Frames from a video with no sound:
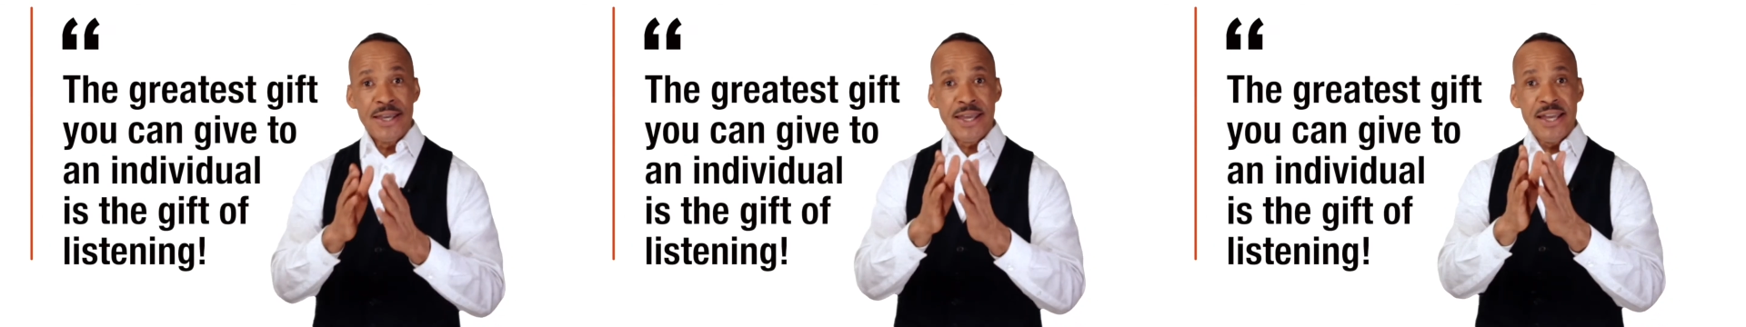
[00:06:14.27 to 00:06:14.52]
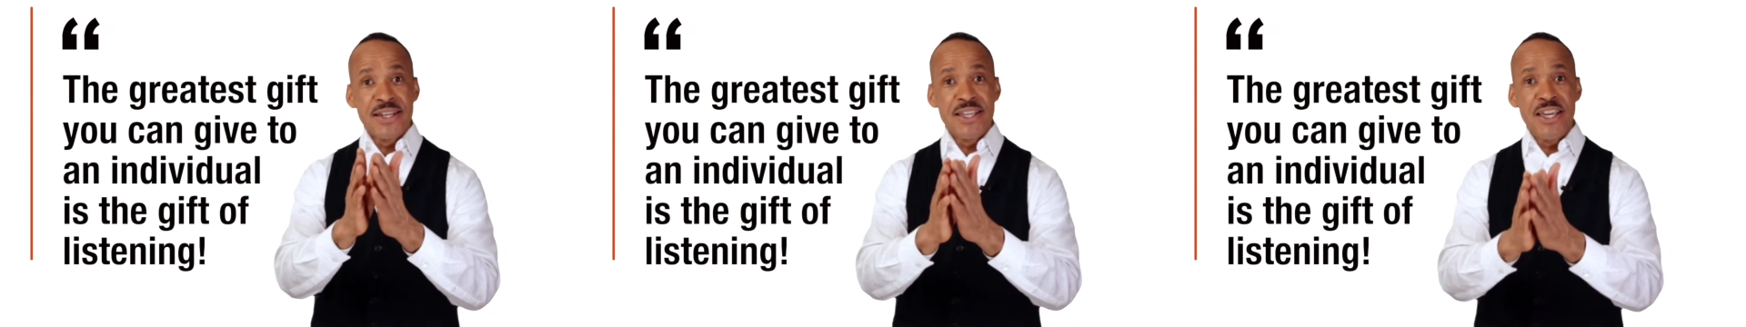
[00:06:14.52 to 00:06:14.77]

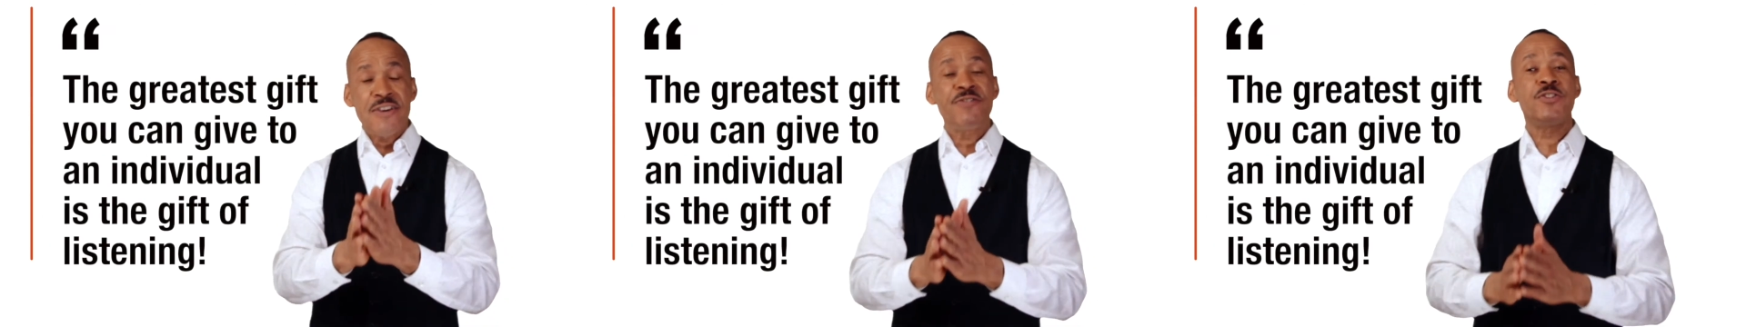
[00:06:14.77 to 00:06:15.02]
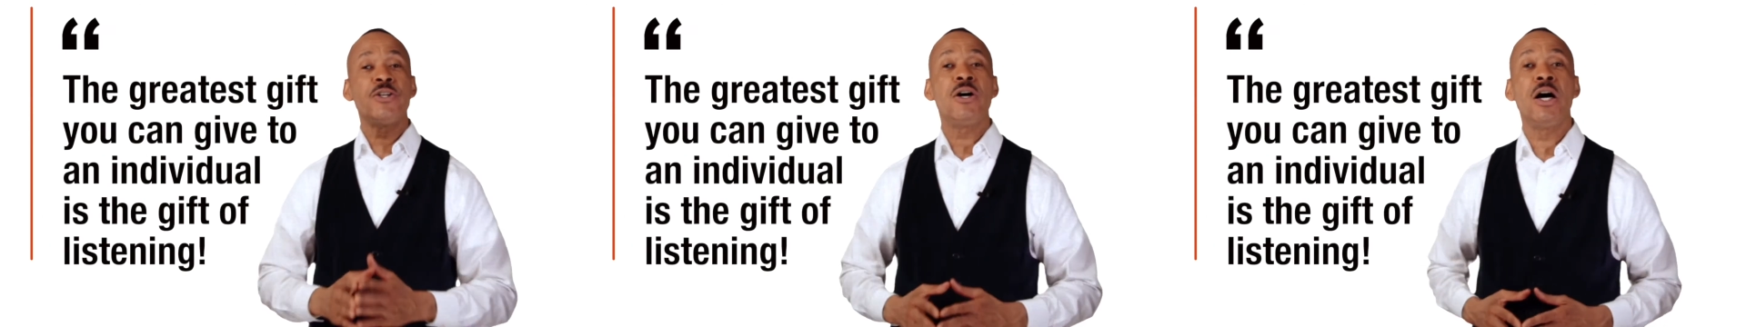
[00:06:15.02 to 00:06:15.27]
can
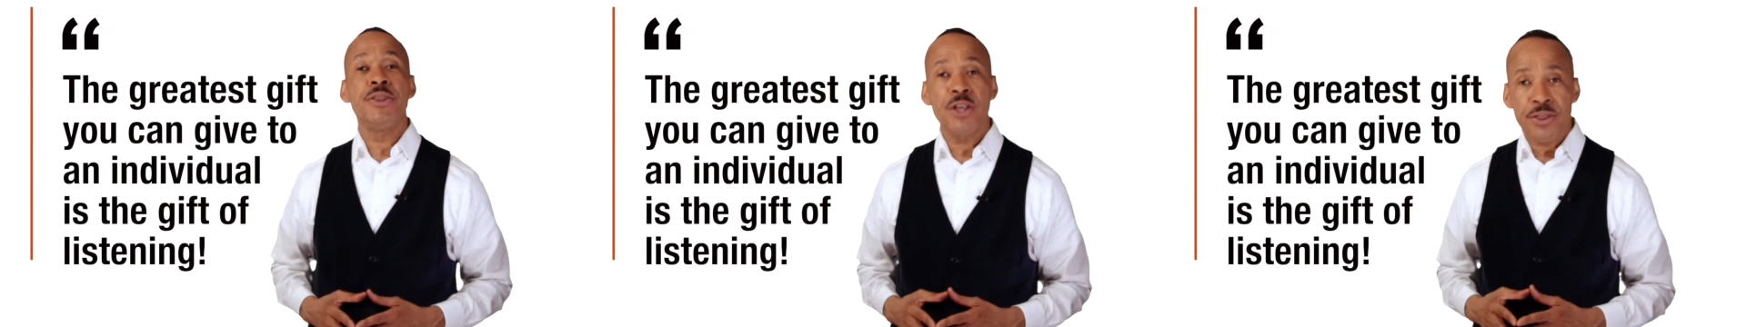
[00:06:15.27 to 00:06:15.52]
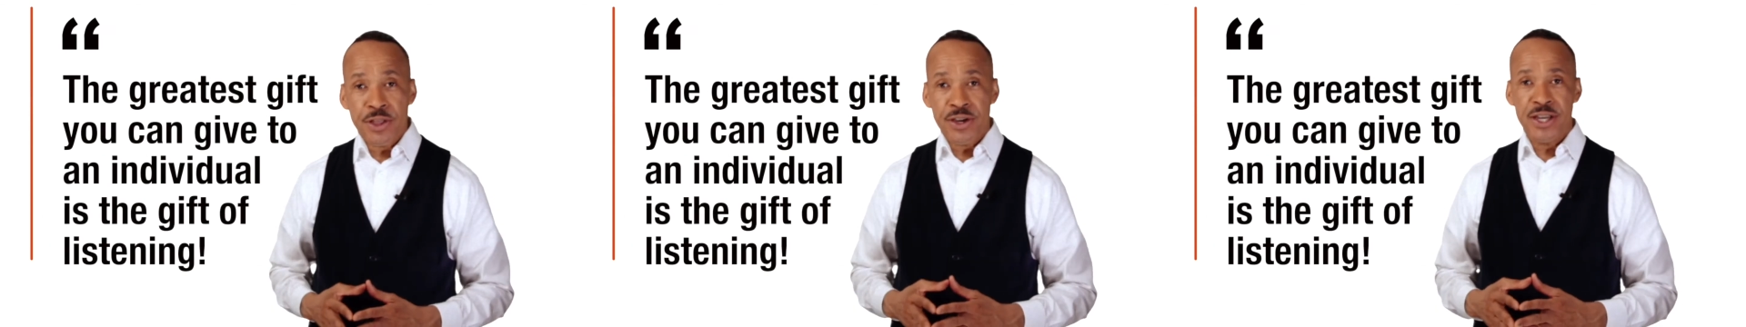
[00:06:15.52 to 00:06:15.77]
give to
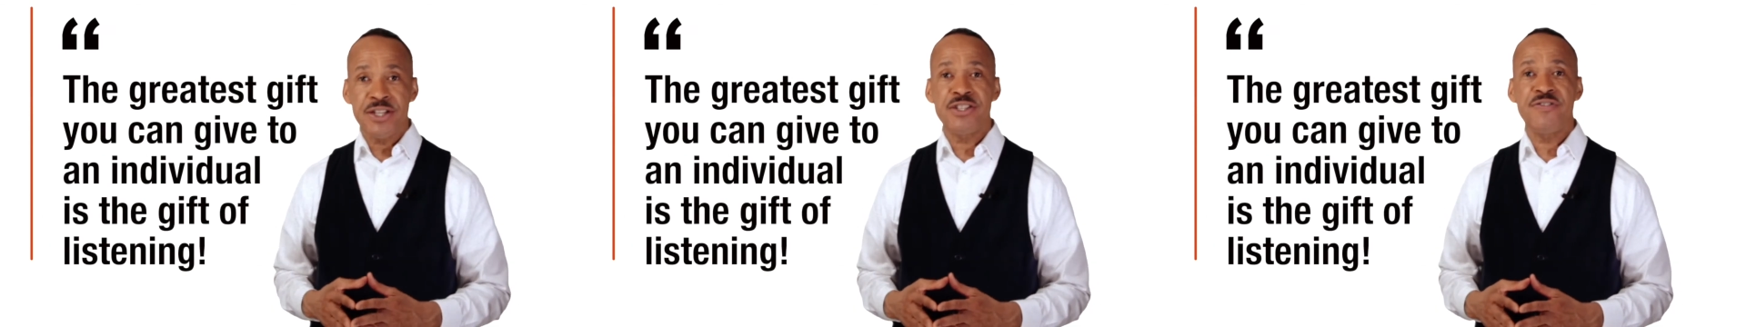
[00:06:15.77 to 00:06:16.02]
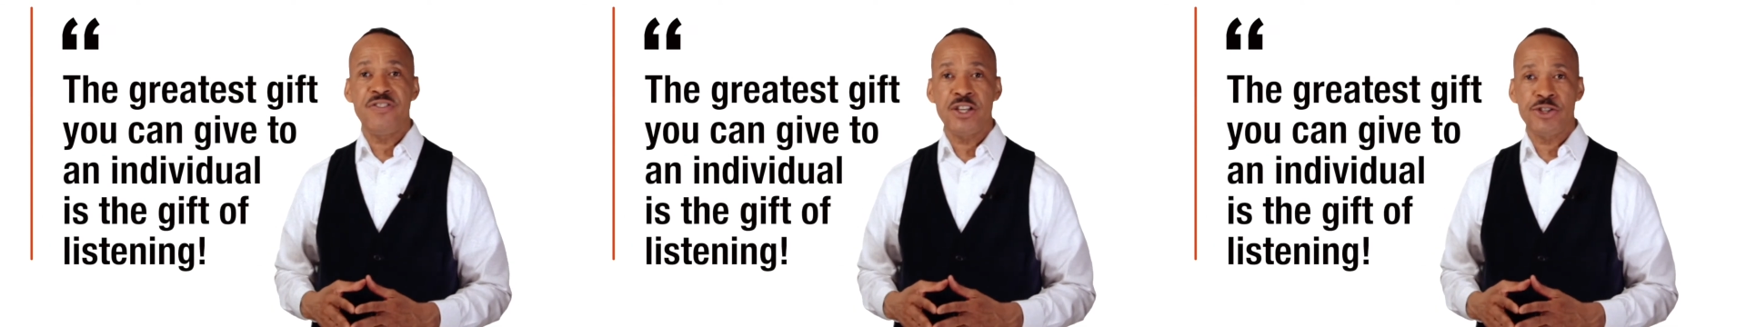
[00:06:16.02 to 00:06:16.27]
another
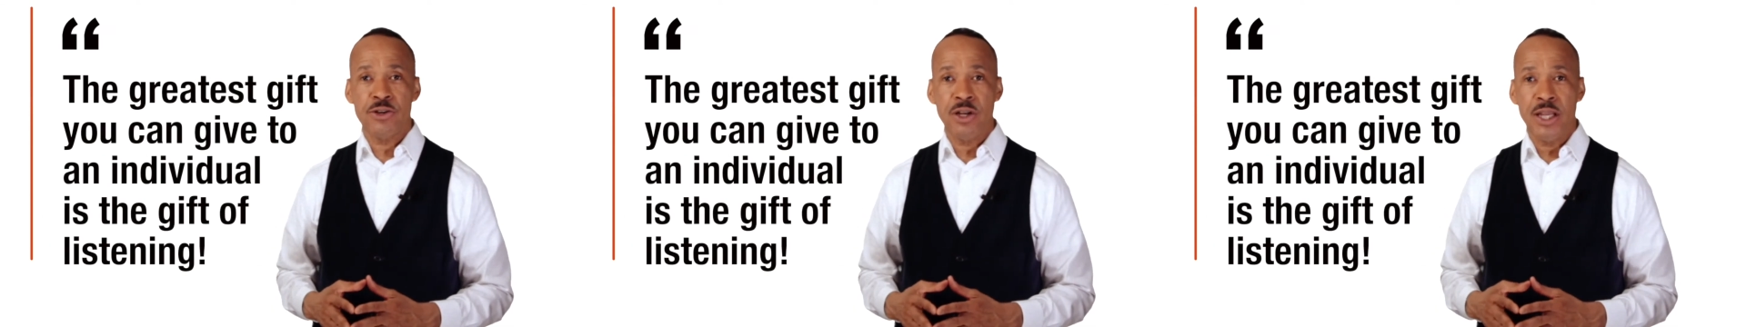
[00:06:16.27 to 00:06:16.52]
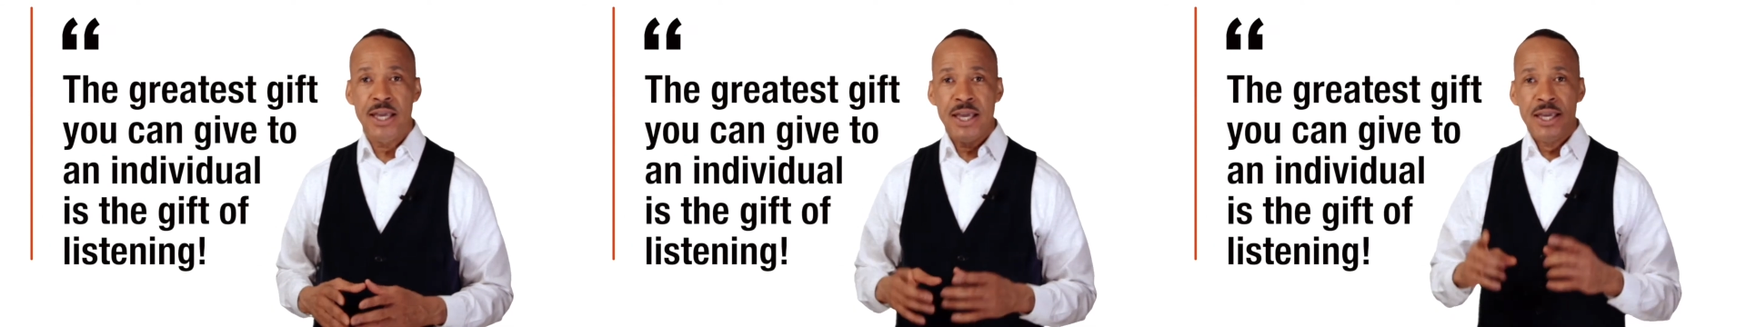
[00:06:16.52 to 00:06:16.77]
individual